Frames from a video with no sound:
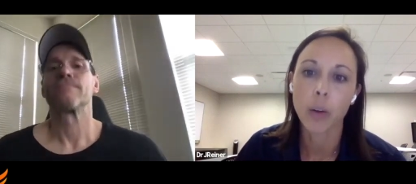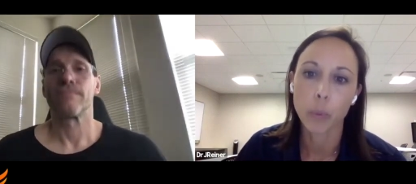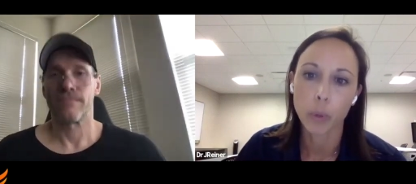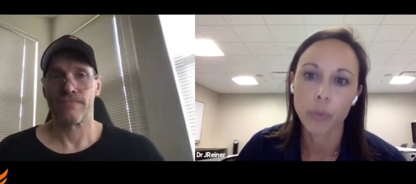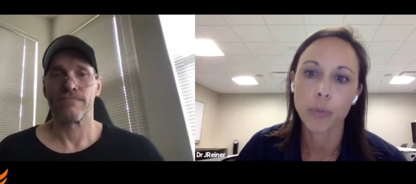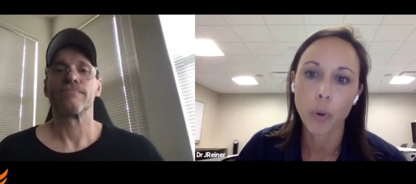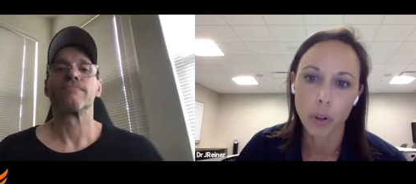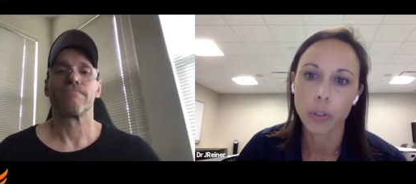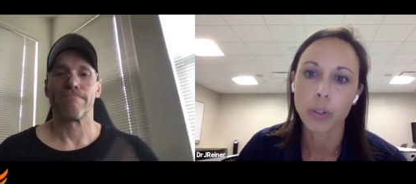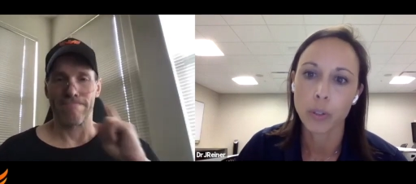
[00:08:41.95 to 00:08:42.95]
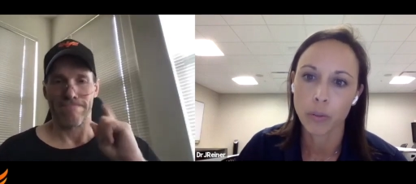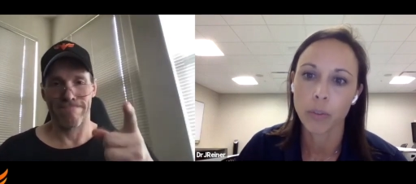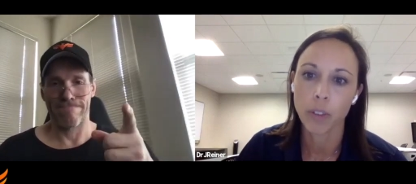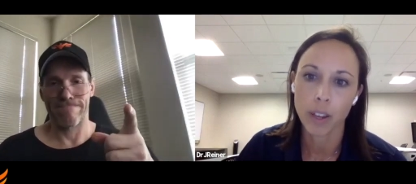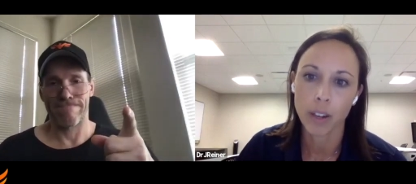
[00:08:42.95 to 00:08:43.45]
Speaker 1: downward force
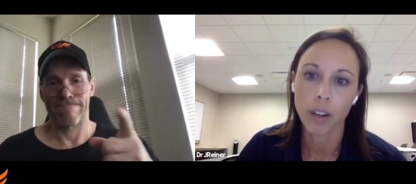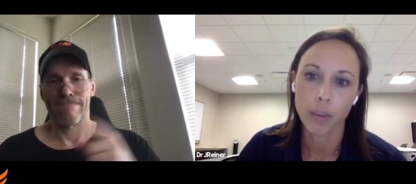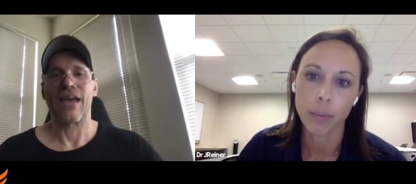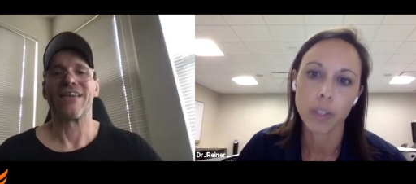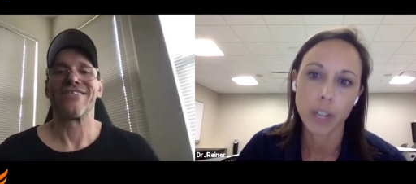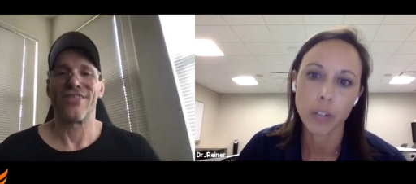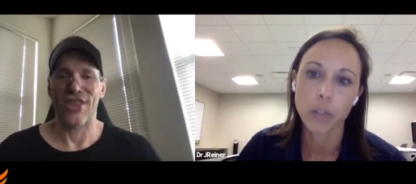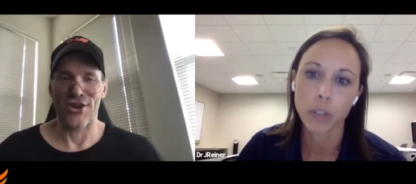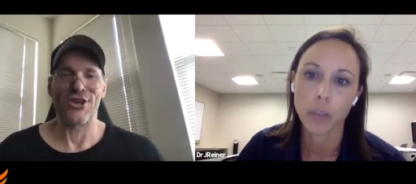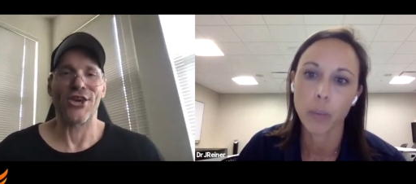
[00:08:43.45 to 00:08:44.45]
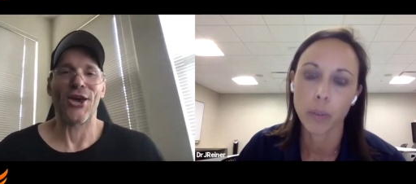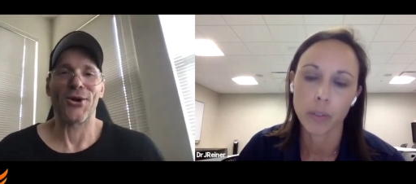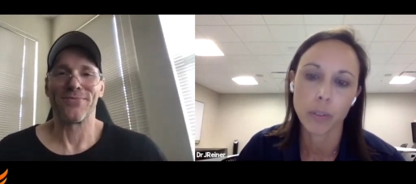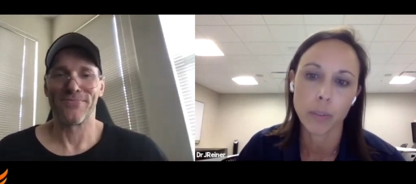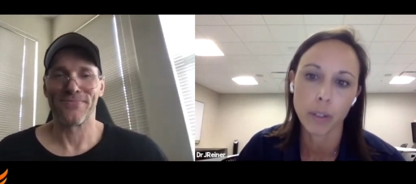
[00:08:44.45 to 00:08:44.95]
and, and potentially where
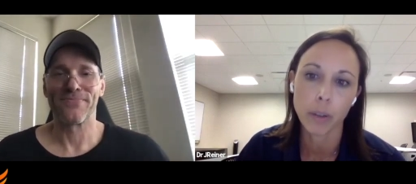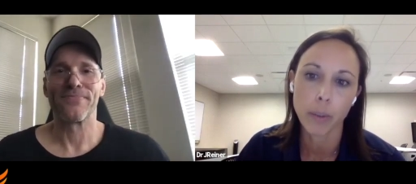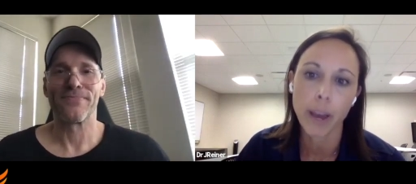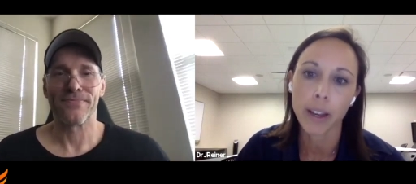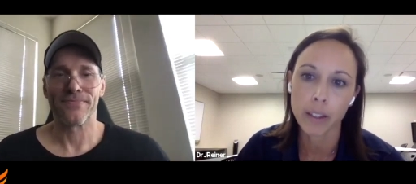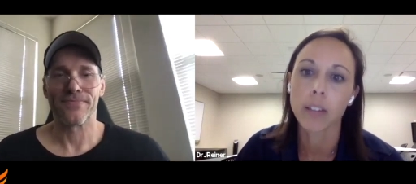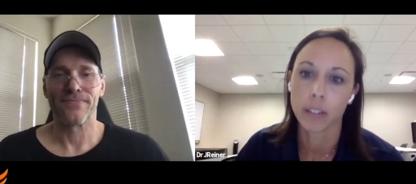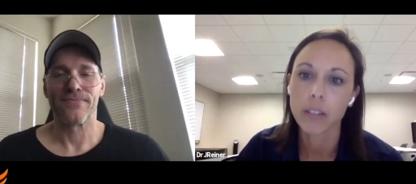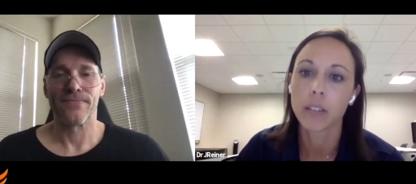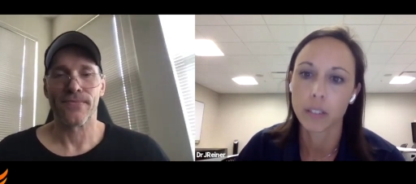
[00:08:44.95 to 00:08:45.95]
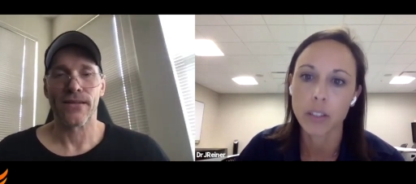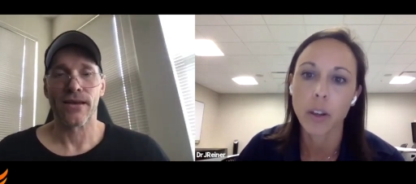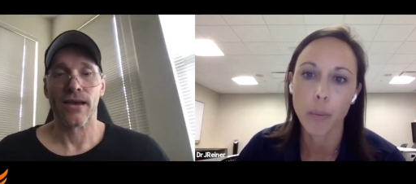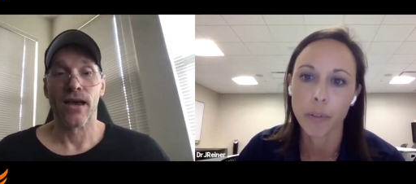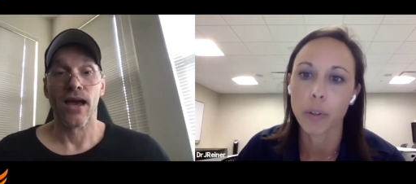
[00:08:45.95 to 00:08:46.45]
some of the low back
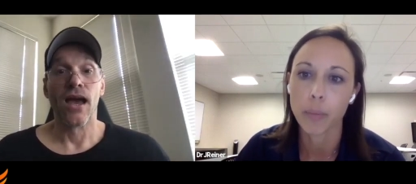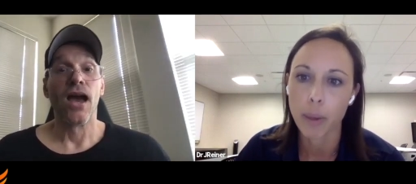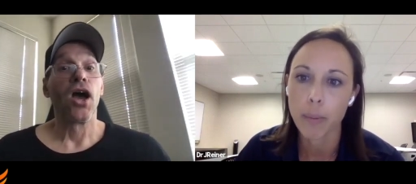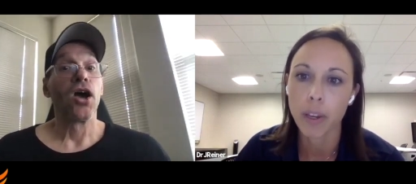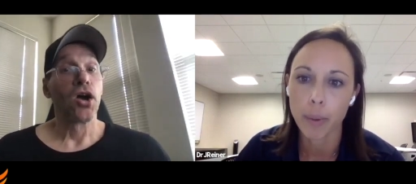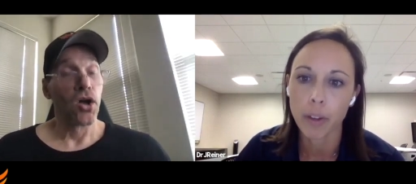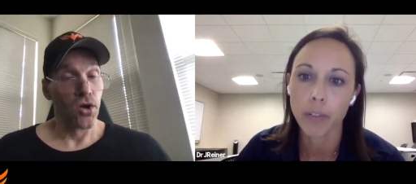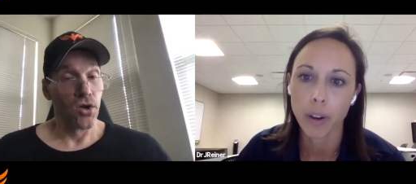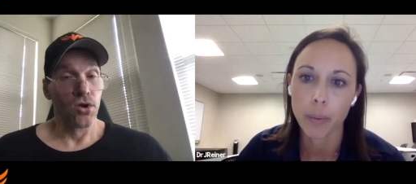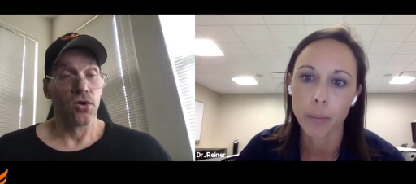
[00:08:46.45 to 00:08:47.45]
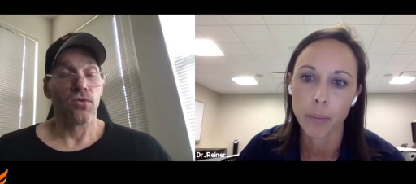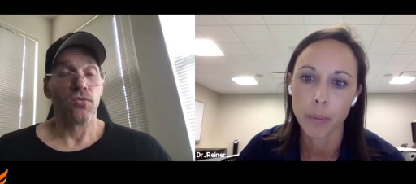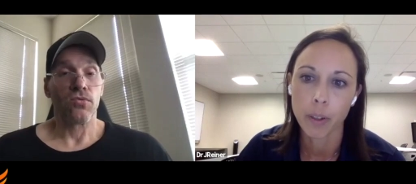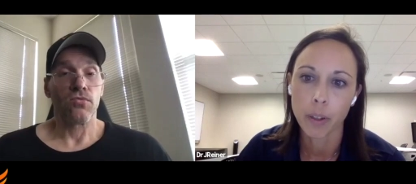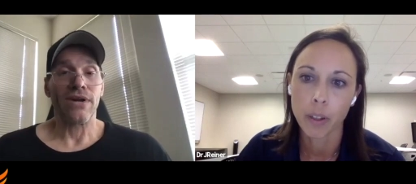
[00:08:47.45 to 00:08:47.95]
discomfort may be coming from.
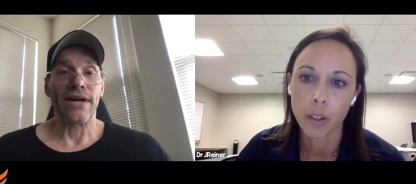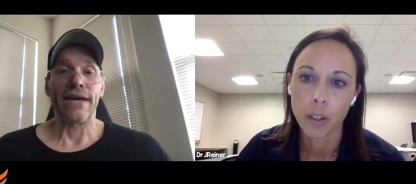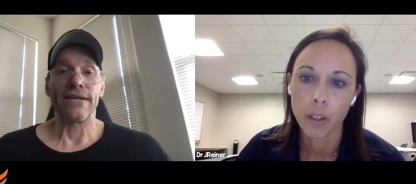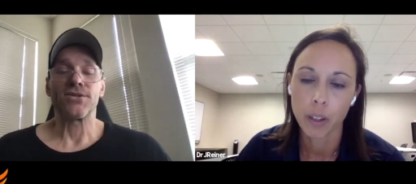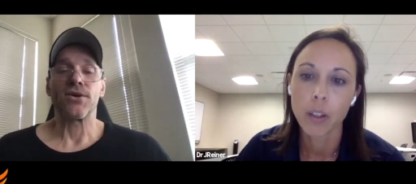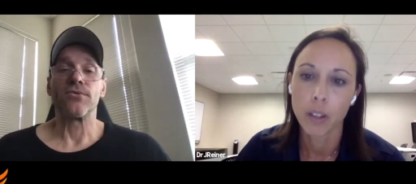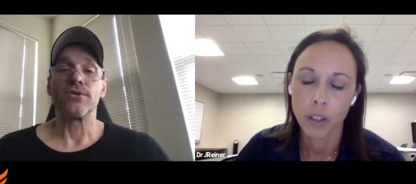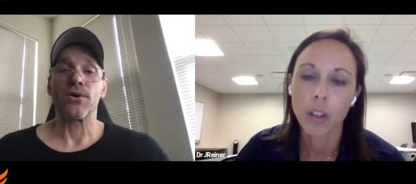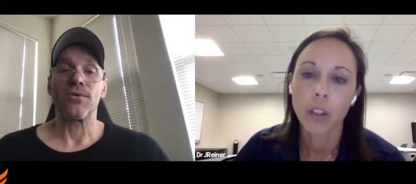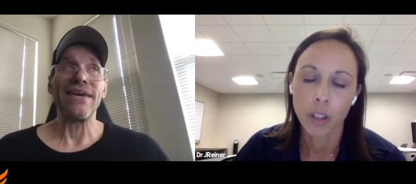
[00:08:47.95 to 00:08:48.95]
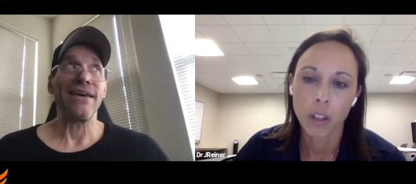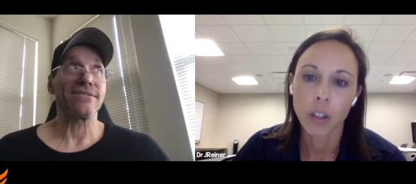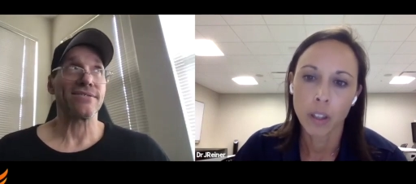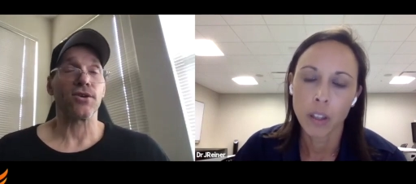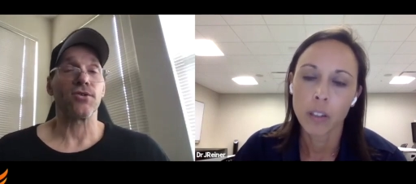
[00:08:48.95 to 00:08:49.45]
Speaker 2: Right. So, so he hits the
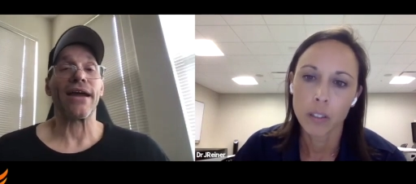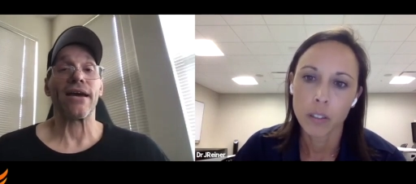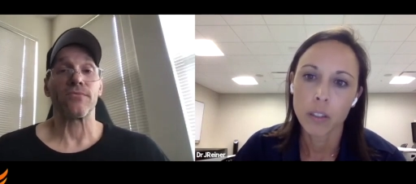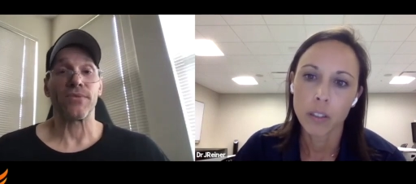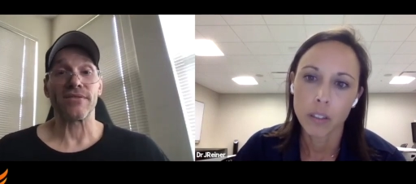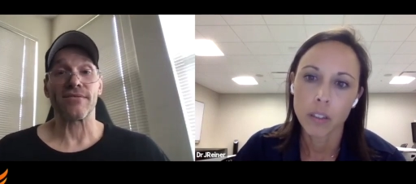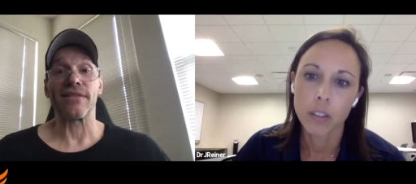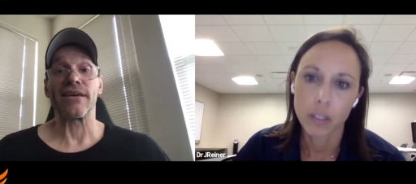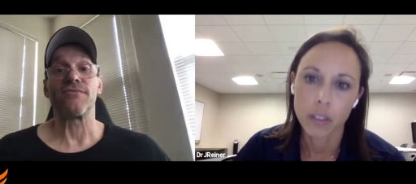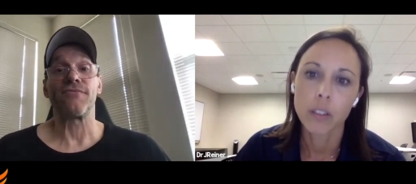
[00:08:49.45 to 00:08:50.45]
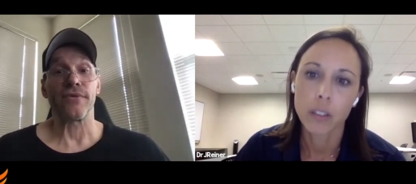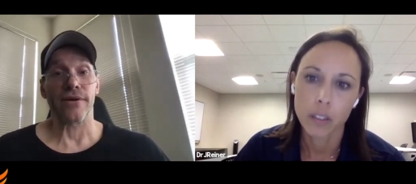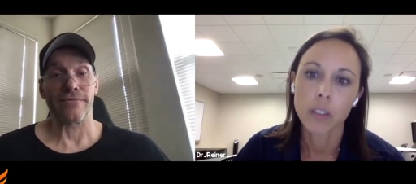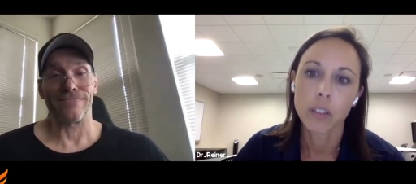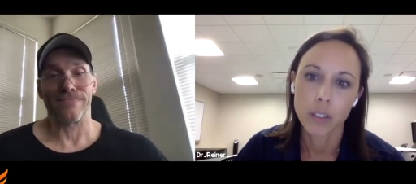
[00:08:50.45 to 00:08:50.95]
ground with his lead foot.
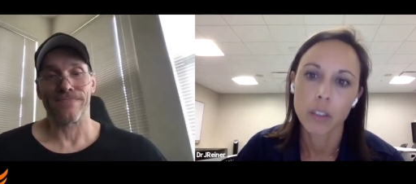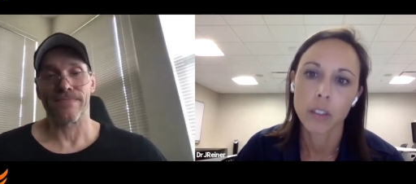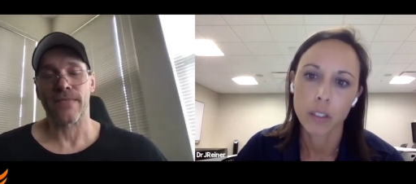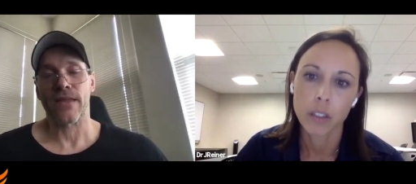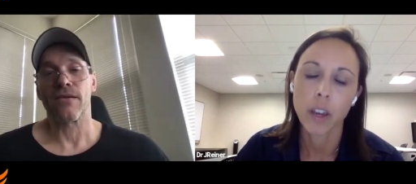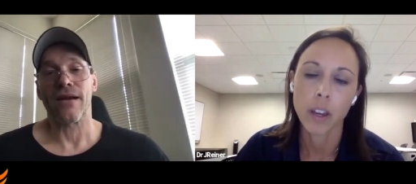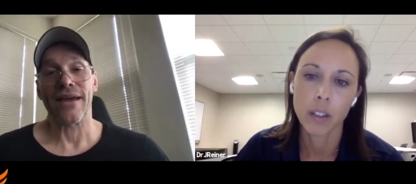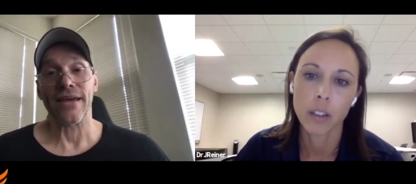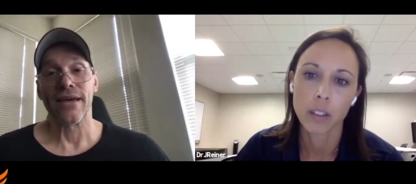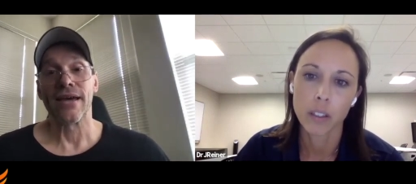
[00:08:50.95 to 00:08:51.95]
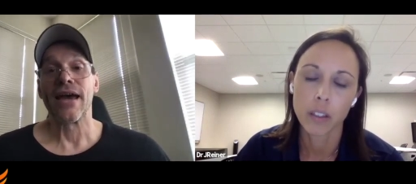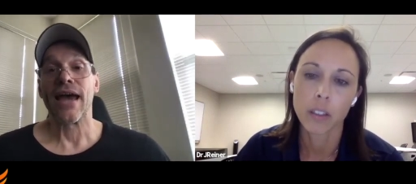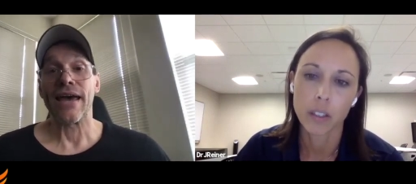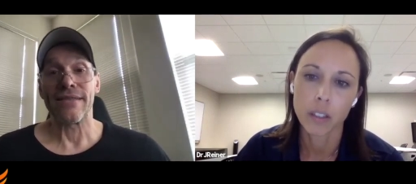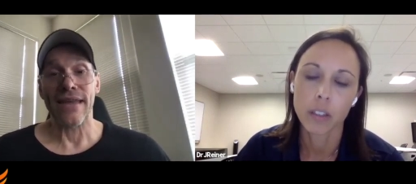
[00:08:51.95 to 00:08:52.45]
Right? Yeah.
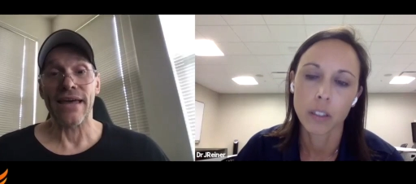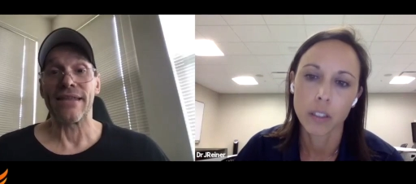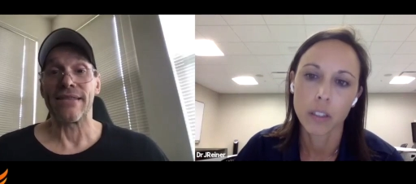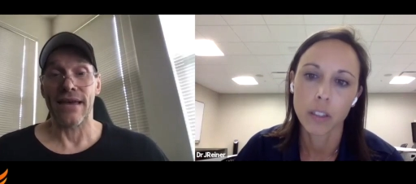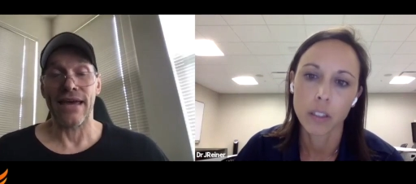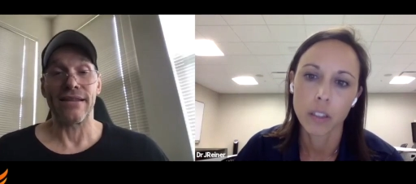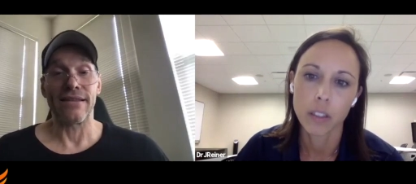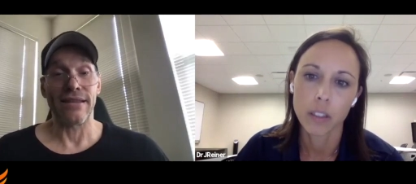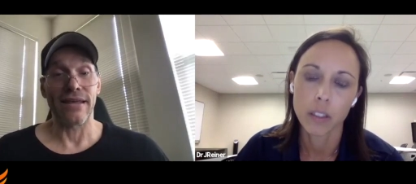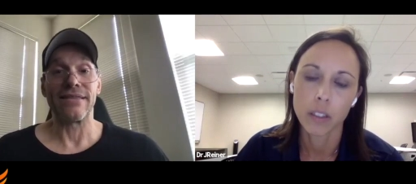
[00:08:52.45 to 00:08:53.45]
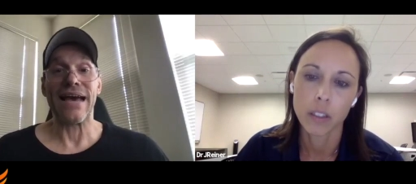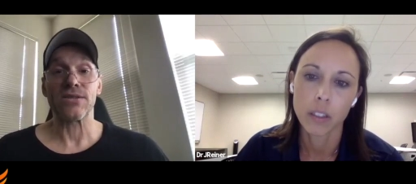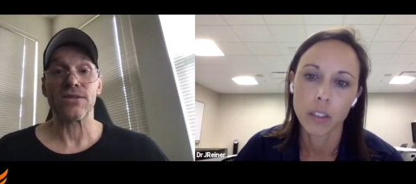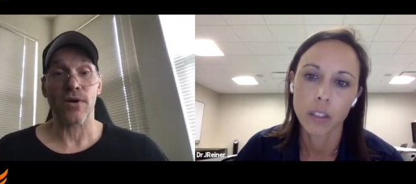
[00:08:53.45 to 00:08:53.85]
And, and, and that's